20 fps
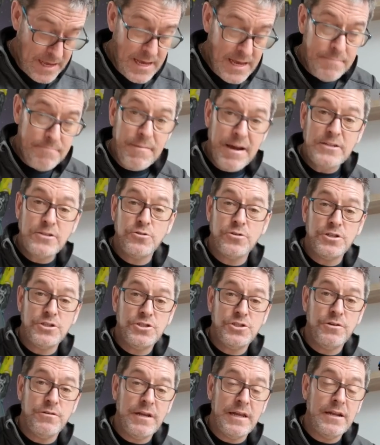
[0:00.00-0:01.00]
Make sure you
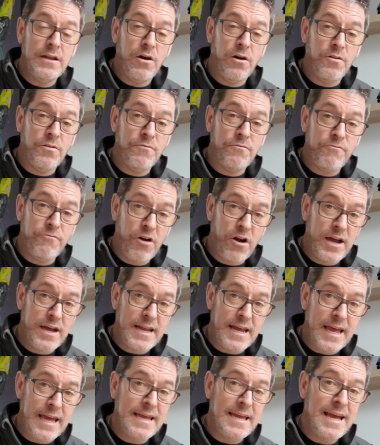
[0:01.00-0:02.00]
tune in on
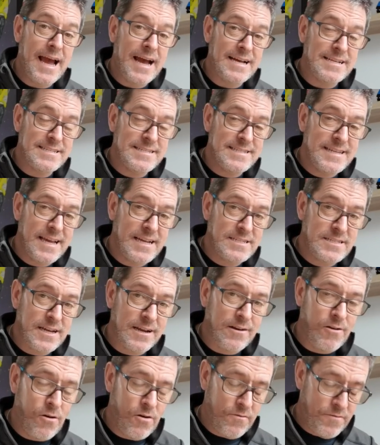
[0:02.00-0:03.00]
Friday at 6
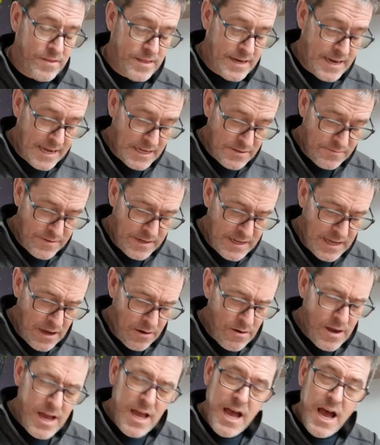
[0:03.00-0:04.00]
o'clock for the next video.
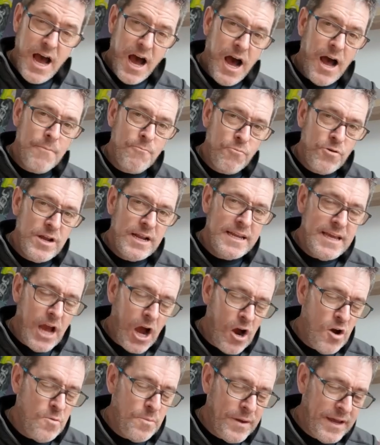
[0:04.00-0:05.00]
I'm really
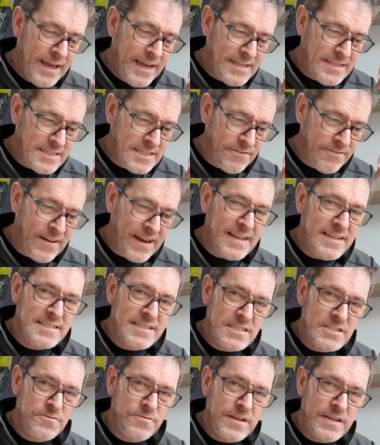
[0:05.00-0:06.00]
hoping it's the
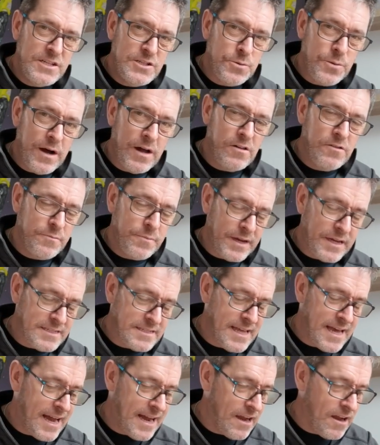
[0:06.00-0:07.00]
Vantage V12 because
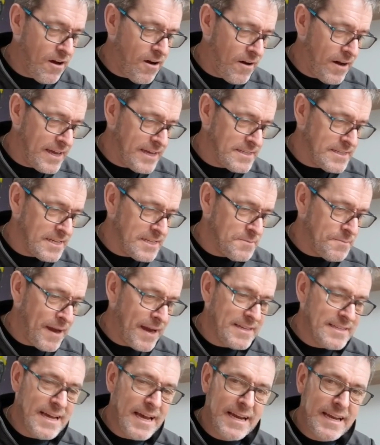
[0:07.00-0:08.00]
that car is a
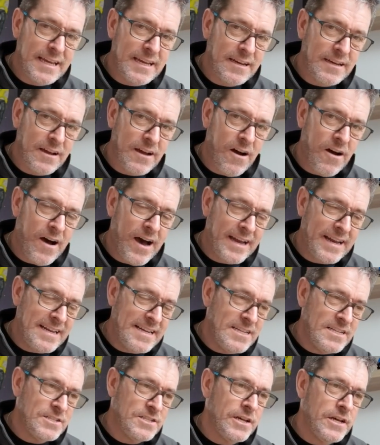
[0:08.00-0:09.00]
spectacular car and it
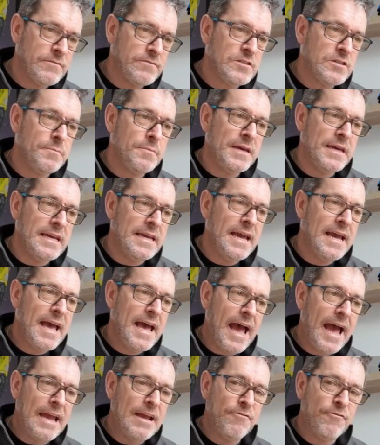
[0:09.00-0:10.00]
deserves to be
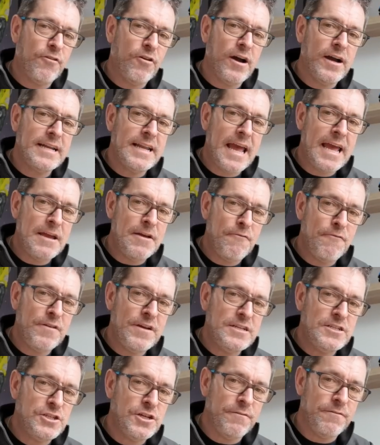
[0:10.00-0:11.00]
a Friday
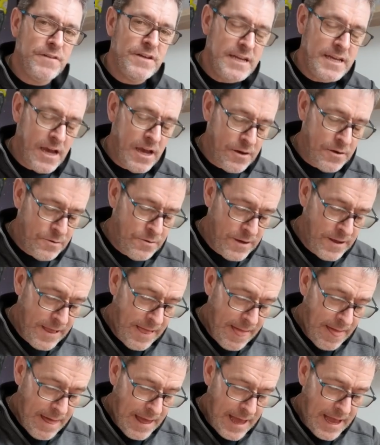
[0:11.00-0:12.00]
feature video.
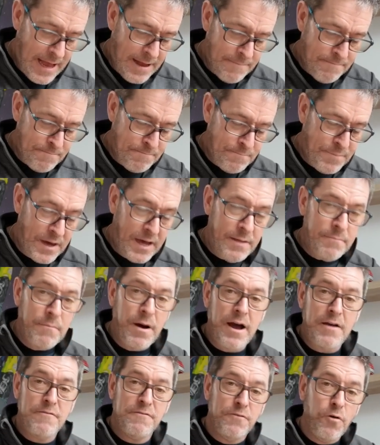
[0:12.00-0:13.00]
But
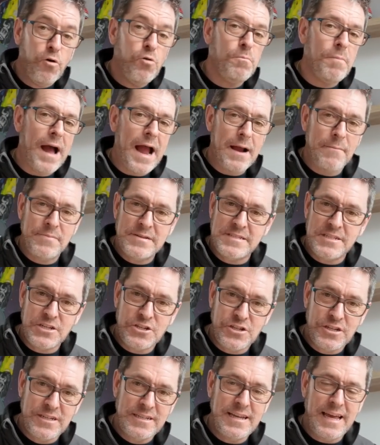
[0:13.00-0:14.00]
my fallback
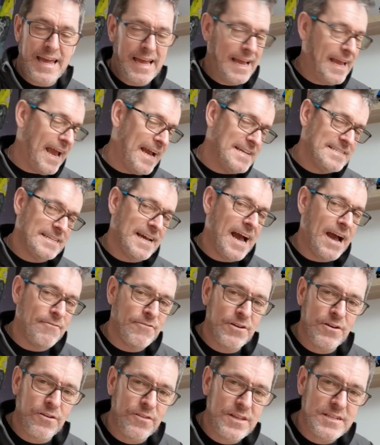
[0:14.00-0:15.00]
position, in case I haven't
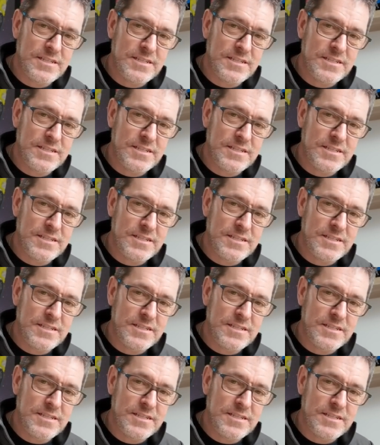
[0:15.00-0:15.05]
got the